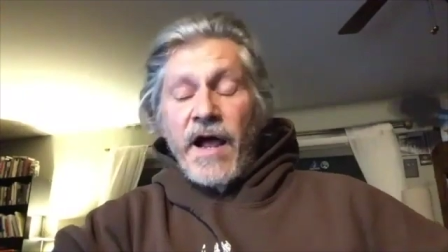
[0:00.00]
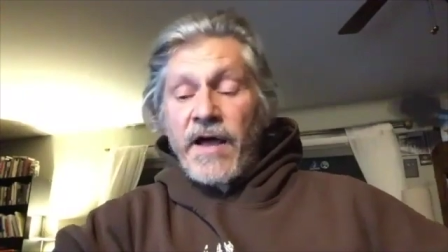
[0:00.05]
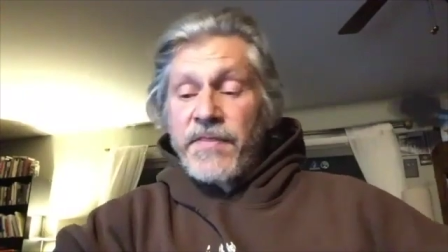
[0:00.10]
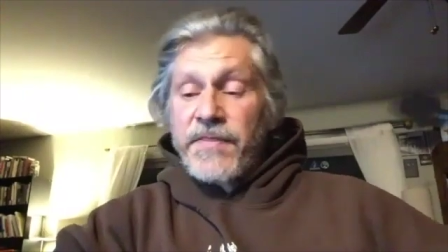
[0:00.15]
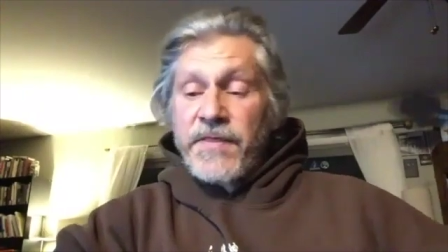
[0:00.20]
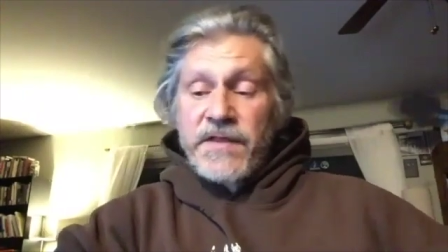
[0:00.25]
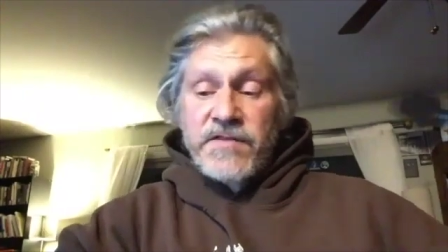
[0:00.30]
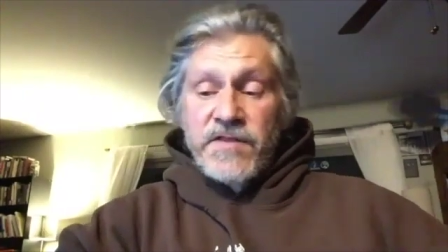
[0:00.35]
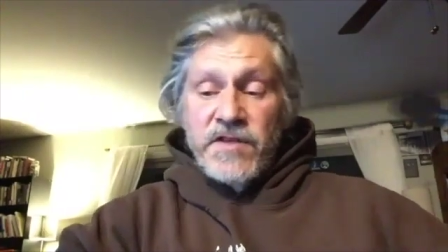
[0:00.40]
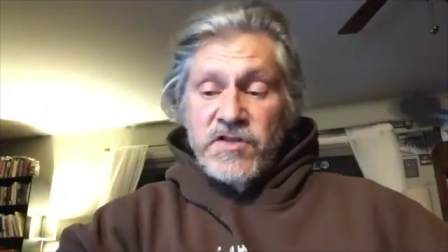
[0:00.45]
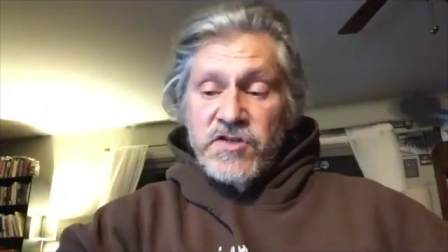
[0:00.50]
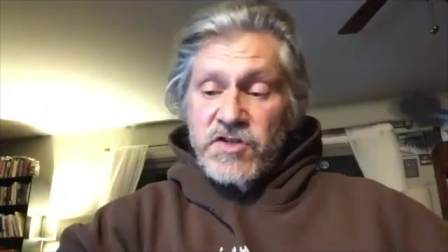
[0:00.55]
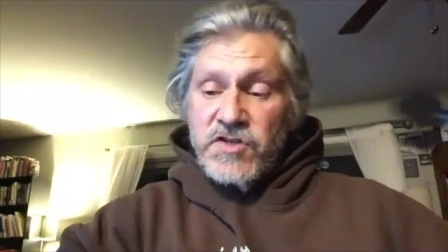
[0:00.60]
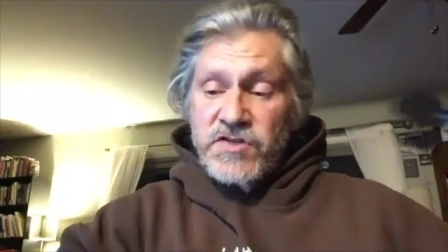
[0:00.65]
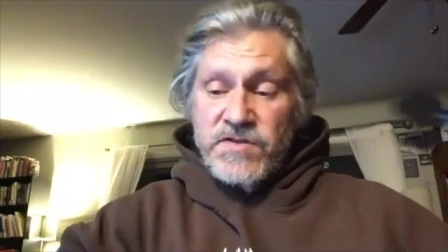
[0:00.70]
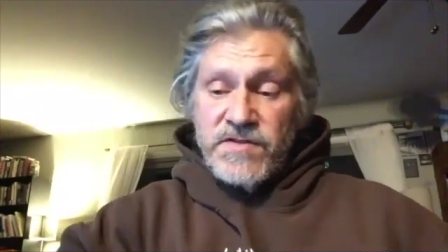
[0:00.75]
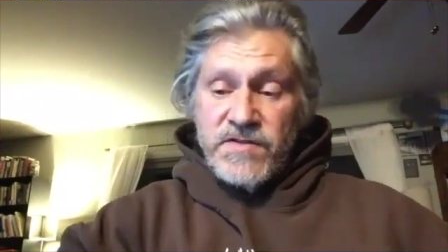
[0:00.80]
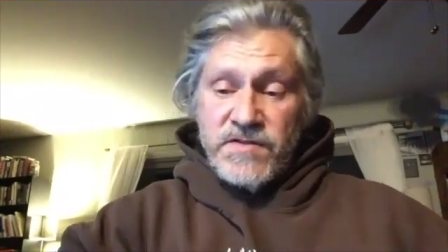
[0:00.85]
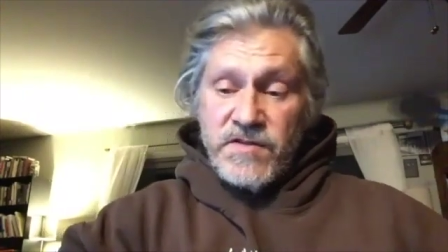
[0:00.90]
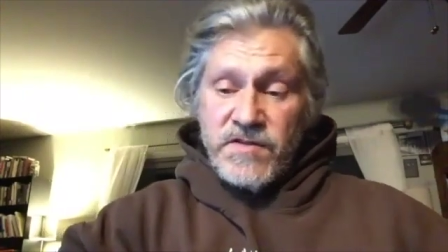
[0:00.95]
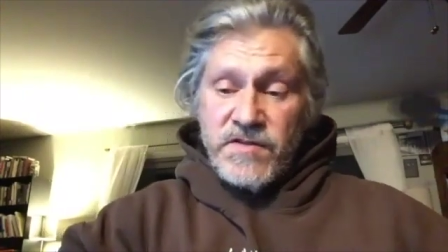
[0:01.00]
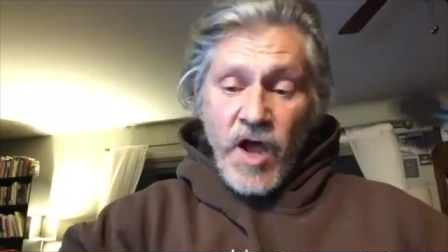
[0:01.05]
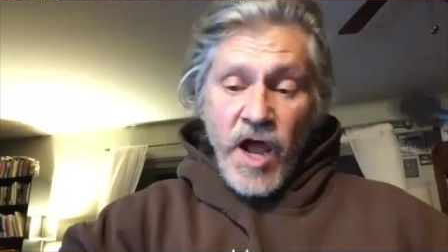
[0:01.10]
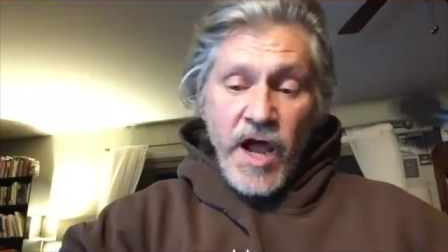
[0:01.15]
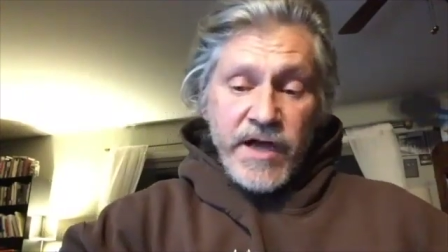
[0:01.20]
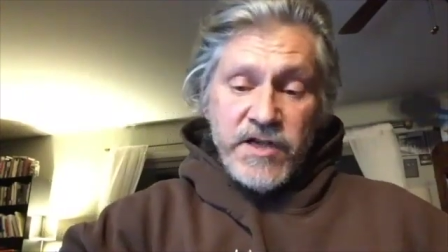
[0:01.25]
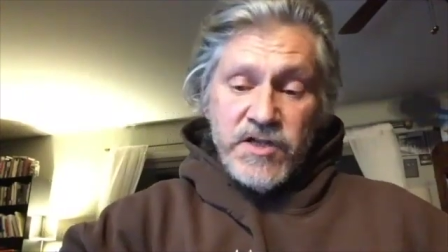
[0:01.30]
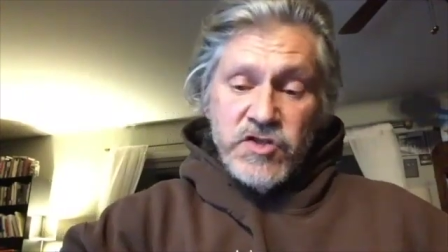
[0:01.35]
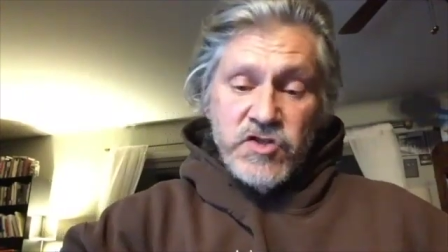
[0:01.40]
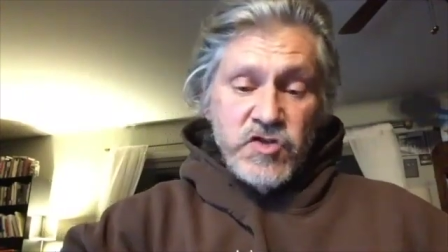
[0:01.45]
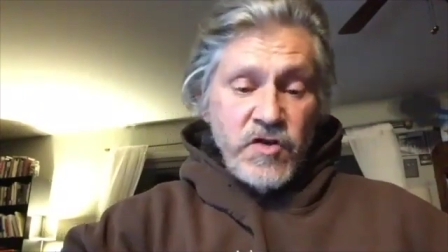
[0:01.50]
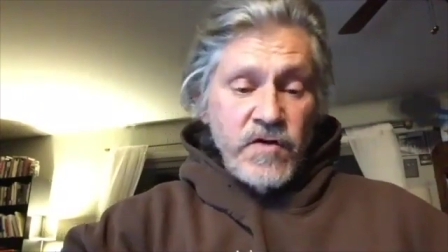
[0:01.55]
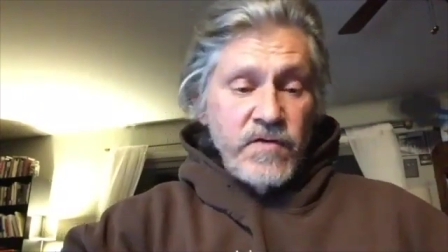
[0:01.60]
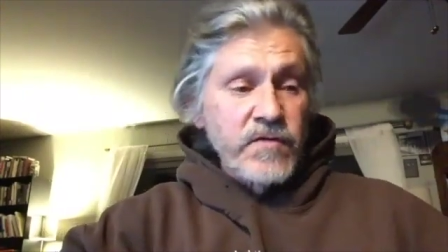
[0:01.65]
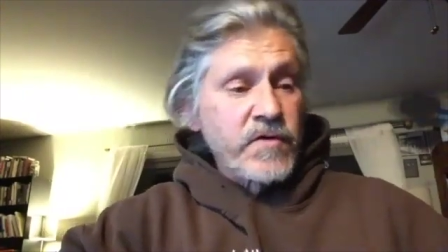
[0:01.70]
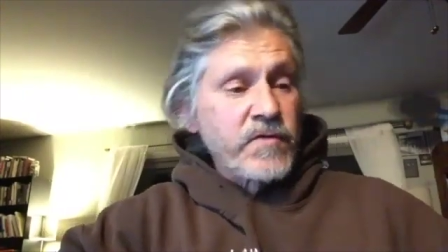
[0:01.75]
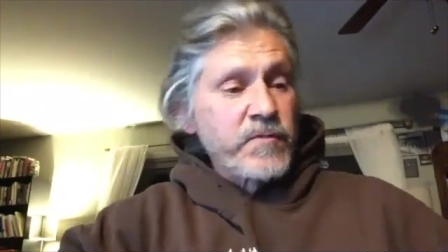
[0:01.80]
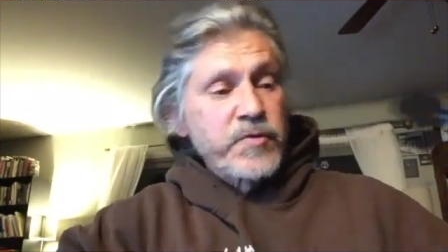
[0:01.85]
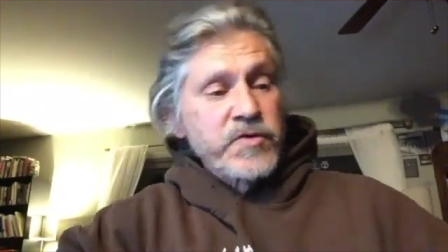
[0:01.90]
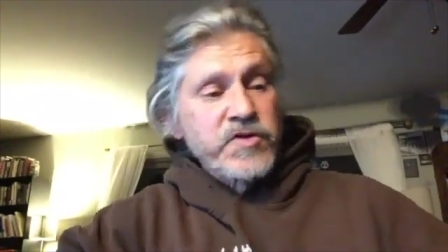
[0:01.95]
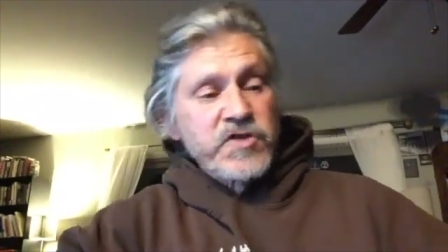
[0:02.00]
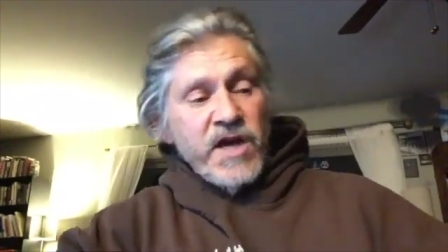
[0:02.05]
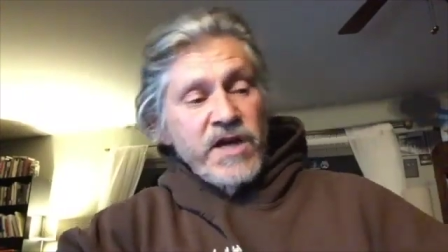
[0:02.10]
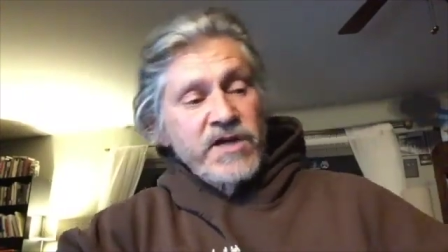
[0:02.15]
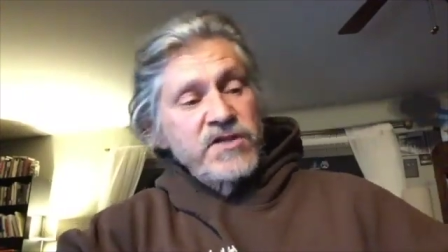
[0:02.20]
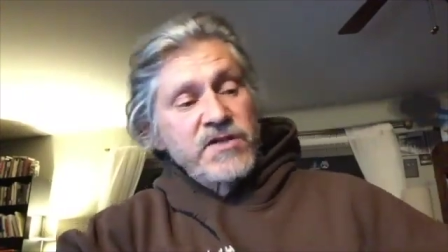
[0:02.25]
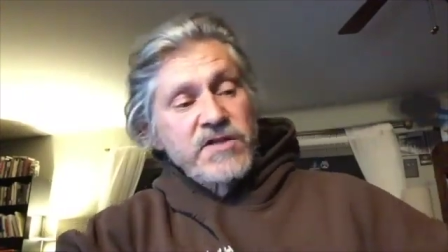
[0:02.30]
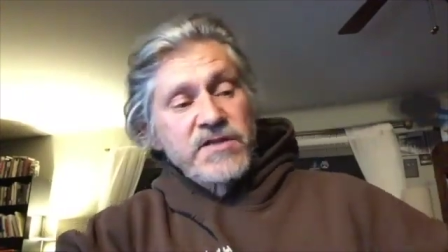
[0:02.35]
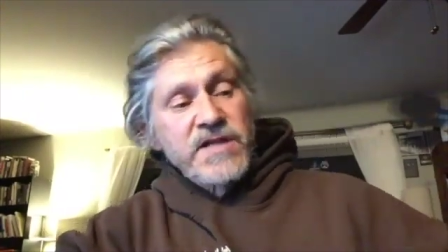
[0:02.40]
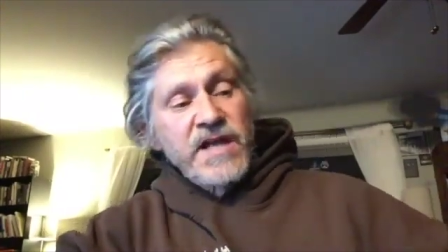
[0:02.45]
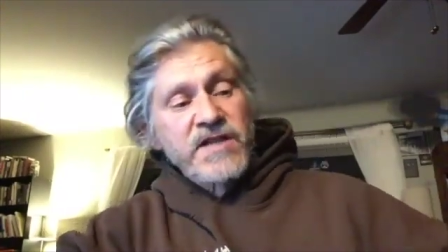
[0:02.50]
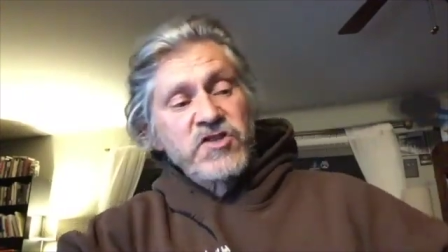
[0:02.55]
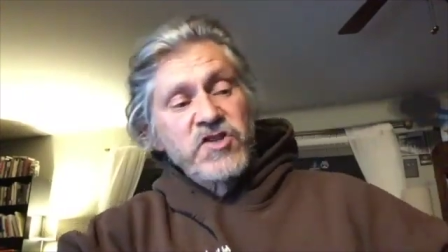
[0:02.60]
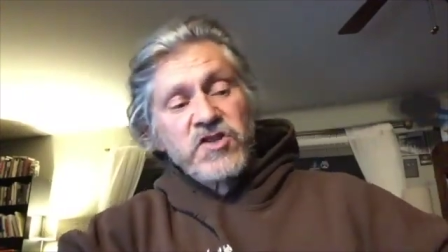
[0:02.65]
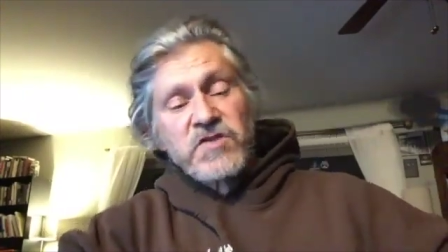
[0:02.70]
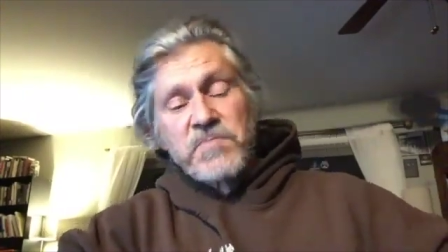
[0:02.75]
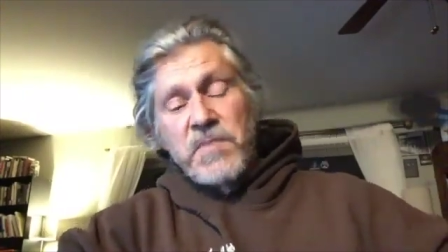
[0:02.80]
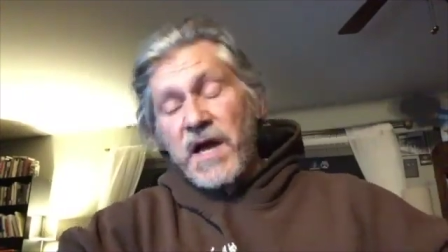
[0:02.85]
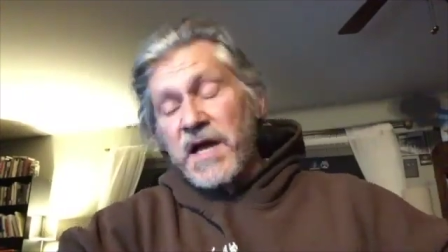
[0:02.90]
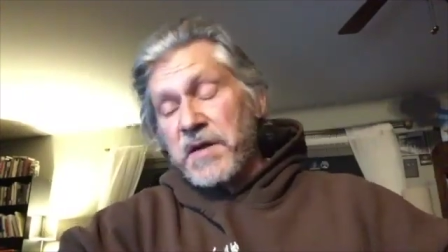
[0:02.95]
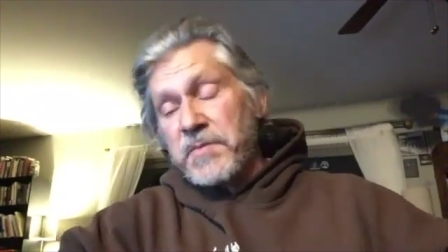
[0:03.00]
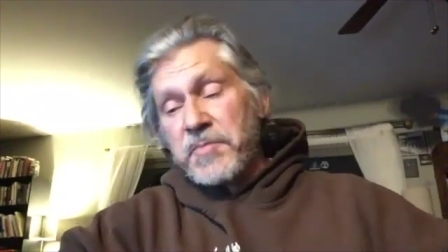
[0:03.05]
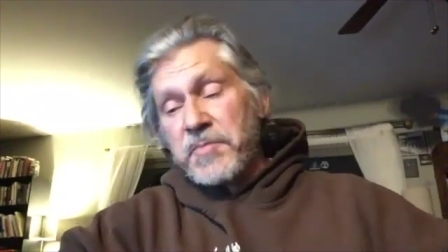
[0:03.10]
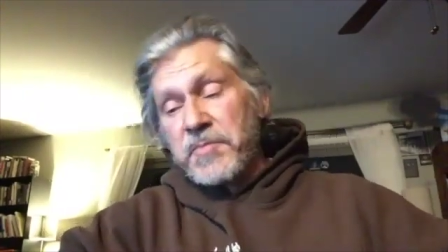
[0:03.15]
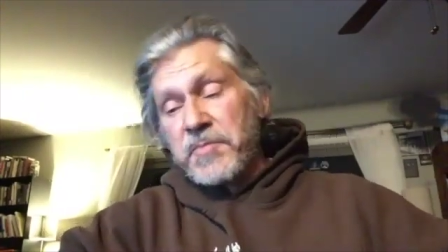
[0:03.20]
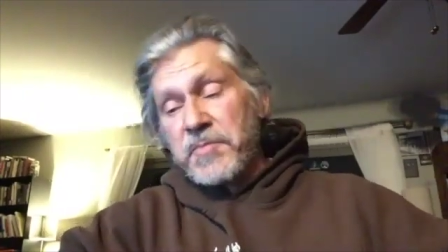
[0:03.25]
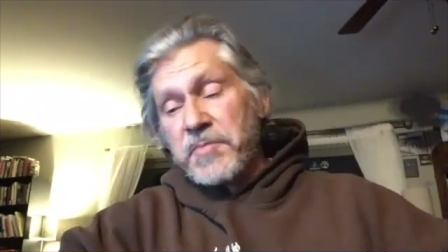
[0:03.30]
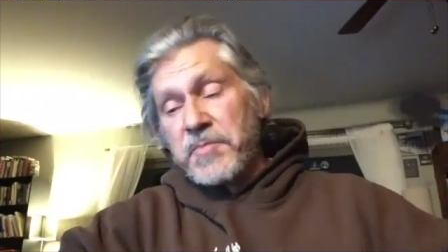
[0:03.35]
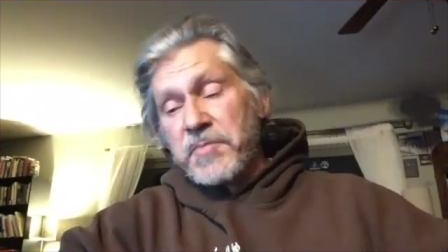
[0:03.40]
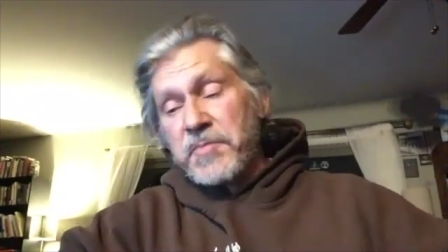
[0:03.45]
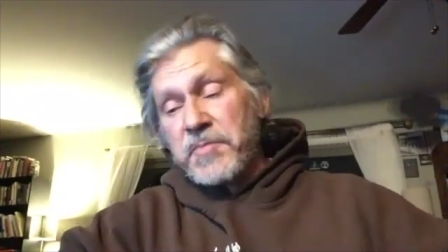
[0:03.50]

think they're just not conservative projections. That's just my opinion.